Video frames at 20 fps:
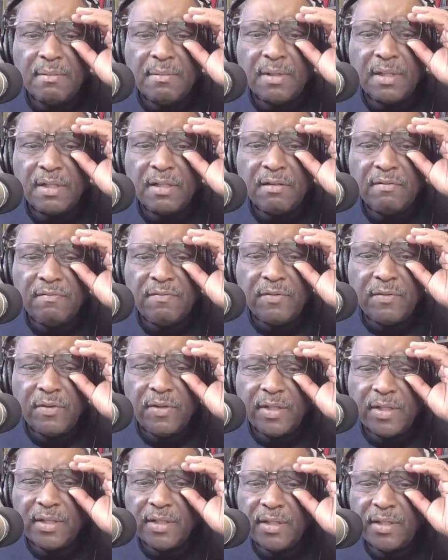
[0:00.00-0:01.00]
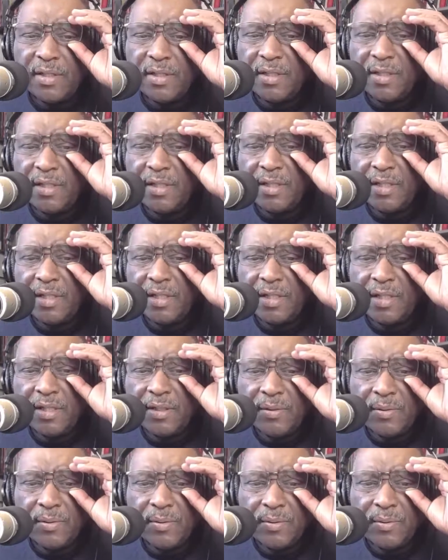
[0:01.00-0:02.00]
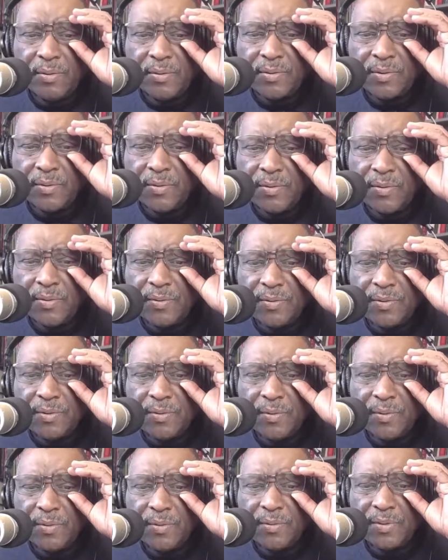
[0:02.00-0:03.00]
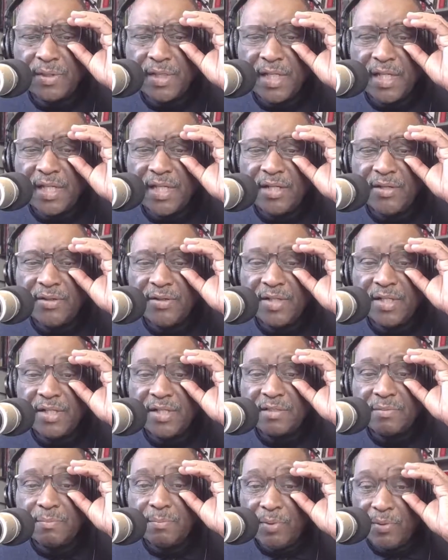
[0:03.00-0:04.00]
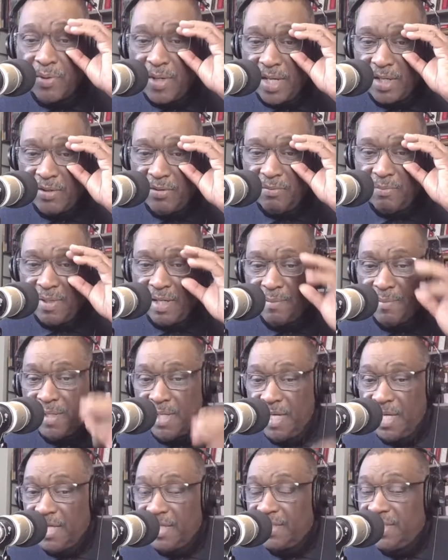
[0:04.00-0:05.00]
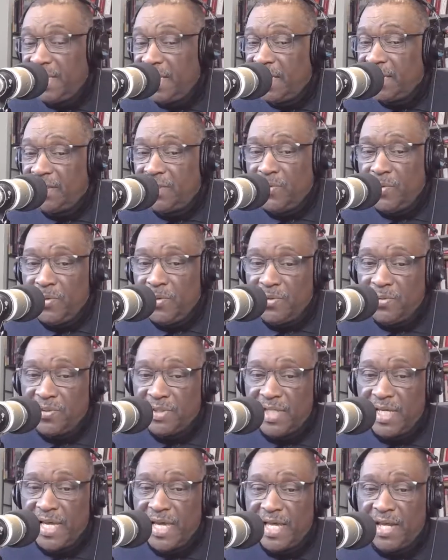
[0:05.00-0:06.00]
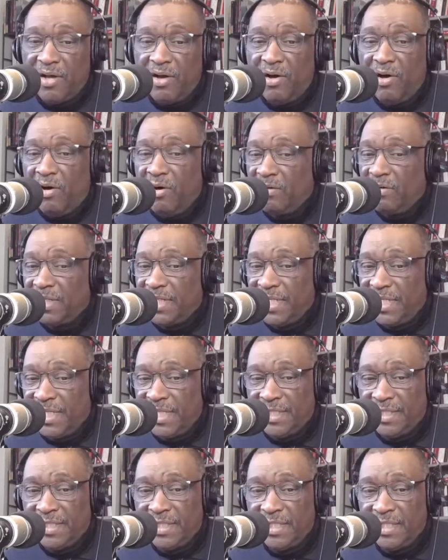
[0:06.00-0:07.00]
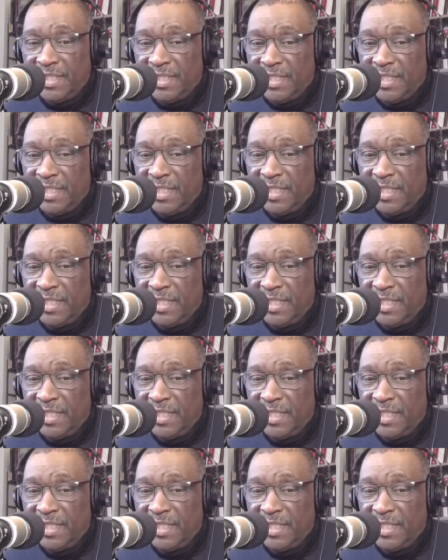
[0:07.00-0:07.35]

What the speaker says: I'm looking for it. Cruz, Cruz, Cruz. Yeah, here it is. Barack Obama. Ted Cruz got all in